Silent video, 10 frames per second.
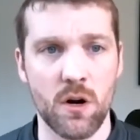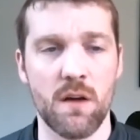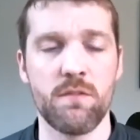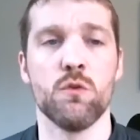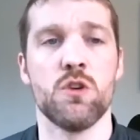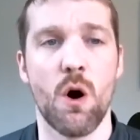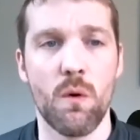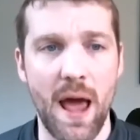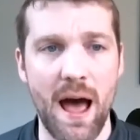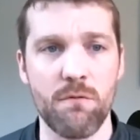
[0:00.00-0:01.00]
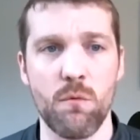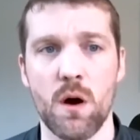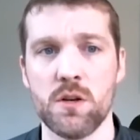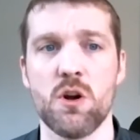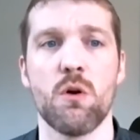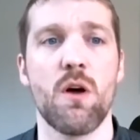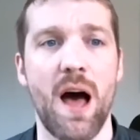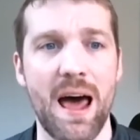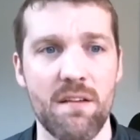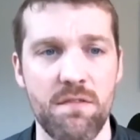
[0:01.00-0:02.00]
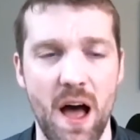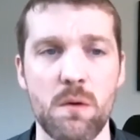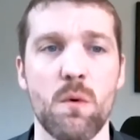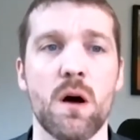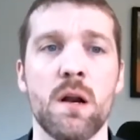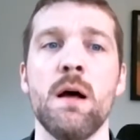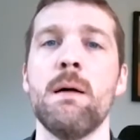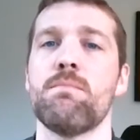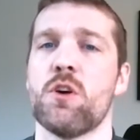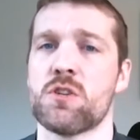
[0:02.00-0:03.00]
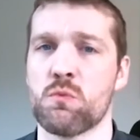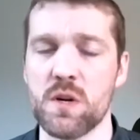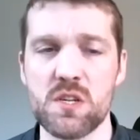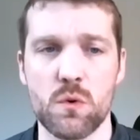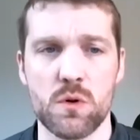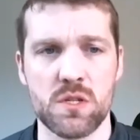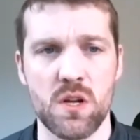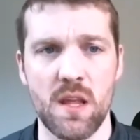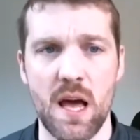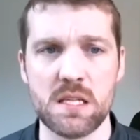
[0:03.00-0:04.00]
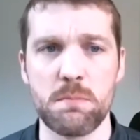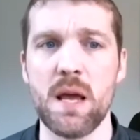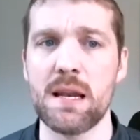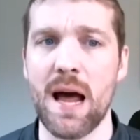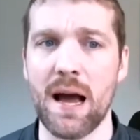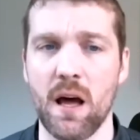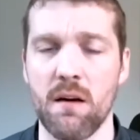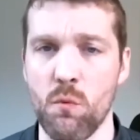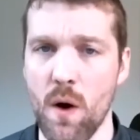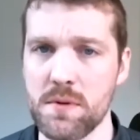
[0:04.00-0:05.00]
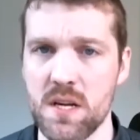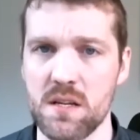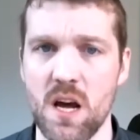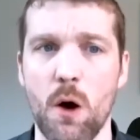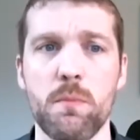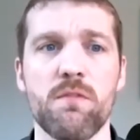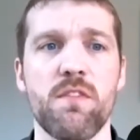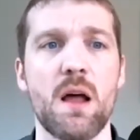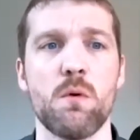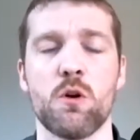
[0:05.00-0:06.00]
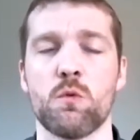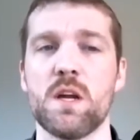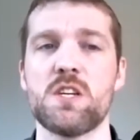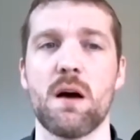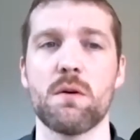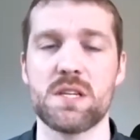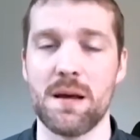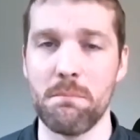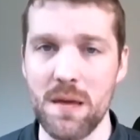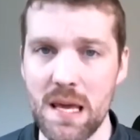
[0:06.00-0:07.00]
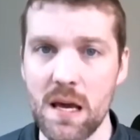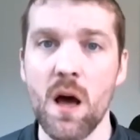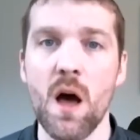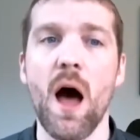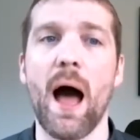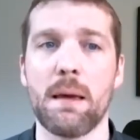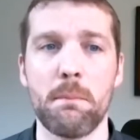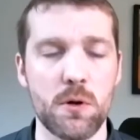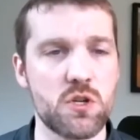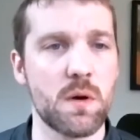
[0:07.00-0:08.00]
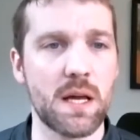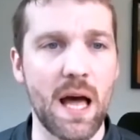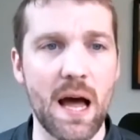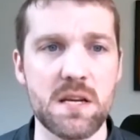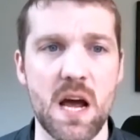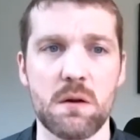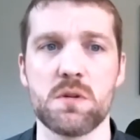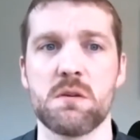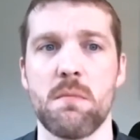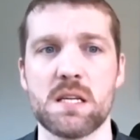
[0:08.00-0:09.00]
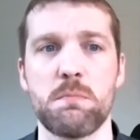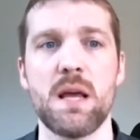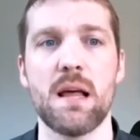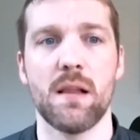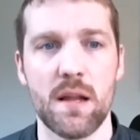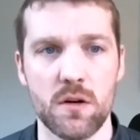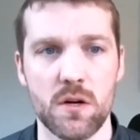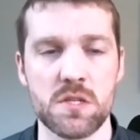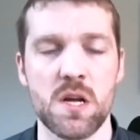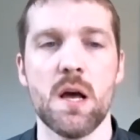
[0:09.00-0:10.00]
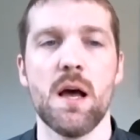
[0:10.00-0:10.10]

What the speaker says: If you don't have one, don't know how to find one, there's resources on the SBA.gov website to help you find one. Reach out to me. I can put you in contact with some SBA lenders.